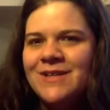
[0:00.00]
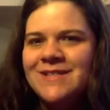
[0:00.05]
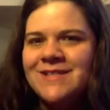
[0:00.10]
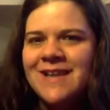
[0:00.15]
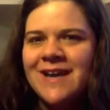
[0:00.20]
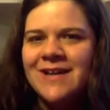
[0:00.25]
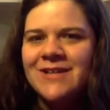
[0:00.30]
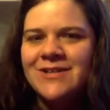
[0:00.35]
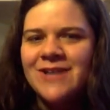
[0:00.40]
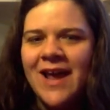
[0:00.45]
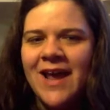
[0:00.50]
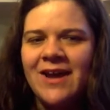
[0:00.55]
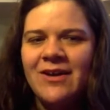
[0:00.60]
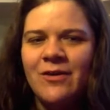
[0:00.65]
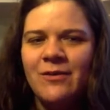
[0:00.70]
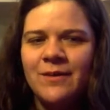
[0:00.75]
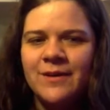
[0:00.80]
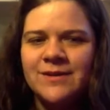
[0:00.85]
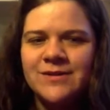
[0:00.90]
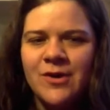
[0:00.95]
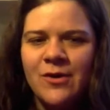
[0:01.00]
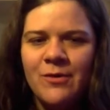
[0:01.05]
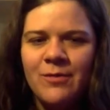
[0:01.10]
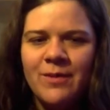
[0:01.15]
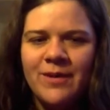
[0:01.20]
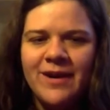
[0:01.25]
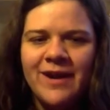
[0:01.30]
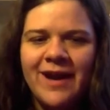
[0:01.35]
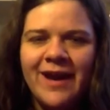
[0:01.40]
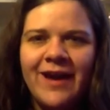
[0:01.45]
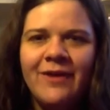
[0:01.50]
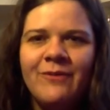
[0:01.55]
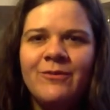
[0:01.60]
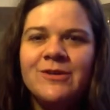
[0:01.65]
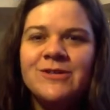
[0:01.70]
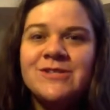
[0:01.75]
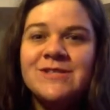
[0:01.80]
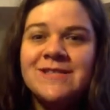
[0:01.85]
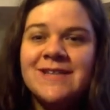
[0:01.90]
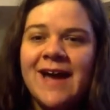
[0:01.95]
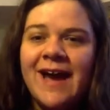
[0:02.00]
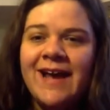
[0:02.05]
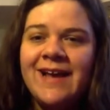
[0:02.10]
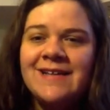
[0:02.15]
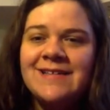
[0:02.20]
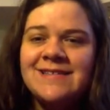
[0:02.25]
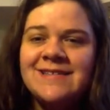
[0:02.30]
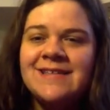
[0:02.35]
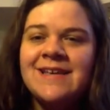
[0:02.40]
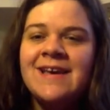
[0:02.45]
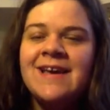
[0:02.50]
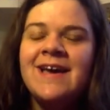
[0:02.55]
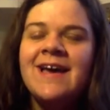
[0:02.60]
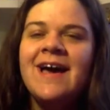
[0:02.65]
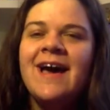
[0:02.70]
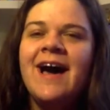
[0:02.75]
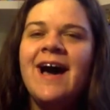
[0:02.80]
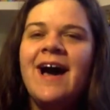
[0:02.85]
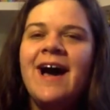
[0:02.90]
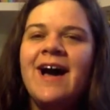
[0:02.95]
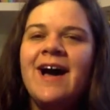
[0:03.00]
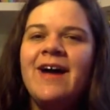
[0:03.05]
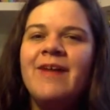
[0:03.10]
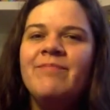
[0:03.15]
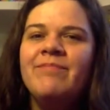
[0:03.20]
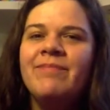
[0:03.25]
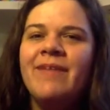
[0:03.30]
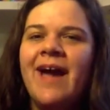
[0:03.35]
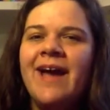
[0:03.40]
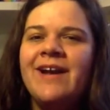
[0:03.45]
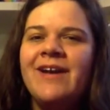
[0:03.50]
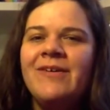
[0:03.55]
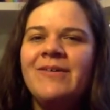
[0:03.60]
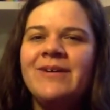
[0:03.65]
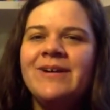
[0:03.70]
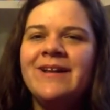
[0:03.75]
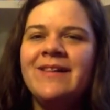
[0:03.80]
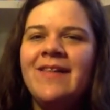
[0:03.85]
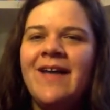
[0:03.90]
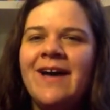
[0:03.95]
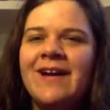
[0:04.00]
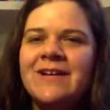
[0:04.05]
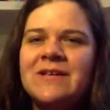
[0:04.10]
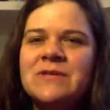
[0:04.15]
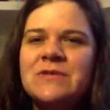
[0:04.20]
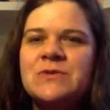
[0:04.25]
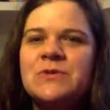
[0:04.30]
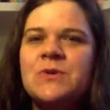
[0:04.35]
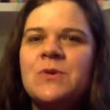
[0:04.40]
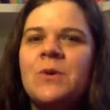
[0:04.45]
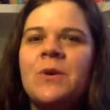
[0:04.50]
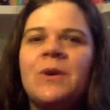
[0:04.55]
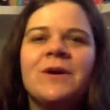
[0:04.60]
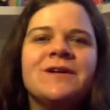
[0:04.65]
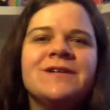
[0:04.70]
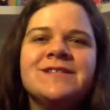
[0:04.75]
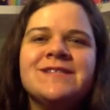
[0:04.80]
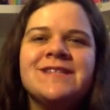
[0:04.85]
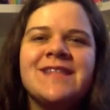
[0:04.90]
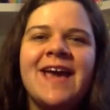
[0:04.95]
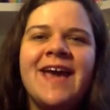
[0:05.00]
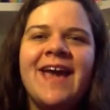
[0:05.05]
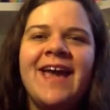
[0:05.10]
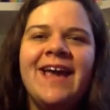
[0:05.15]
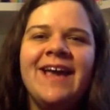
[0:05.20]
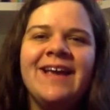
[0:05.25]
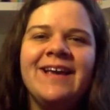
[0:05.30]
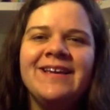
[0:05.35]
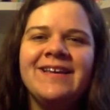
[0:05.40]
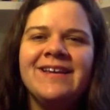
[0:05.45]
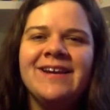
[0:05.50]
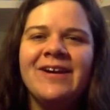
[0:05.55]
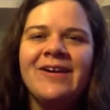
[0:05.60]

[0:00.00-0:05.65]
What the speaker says: touching it, nobody's opened it, which is nice. I know in a lot of stores they